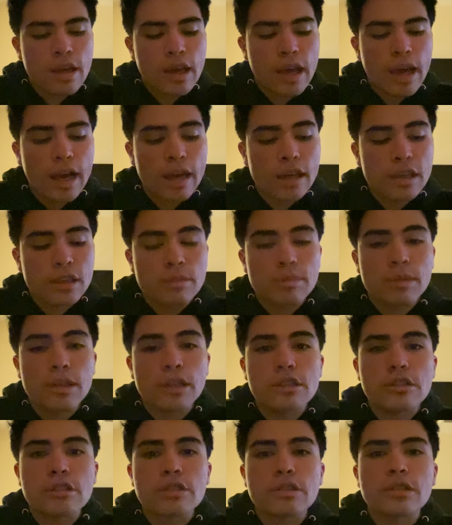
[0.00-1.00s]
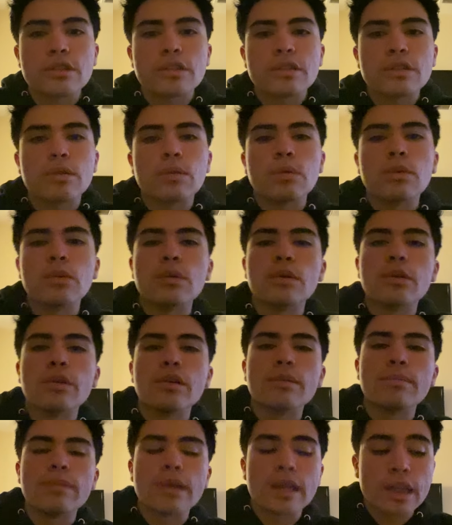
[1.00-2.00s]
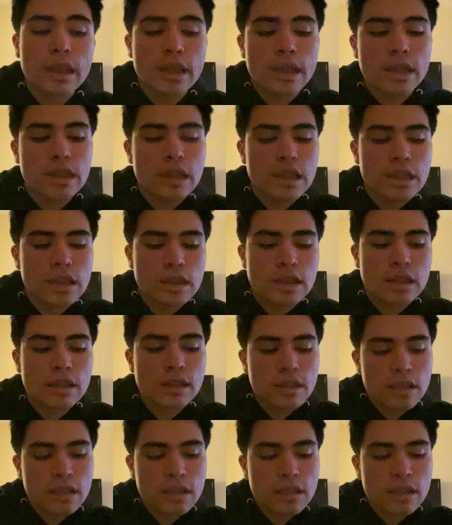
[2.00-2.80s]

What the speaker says: acupuncture, or medication.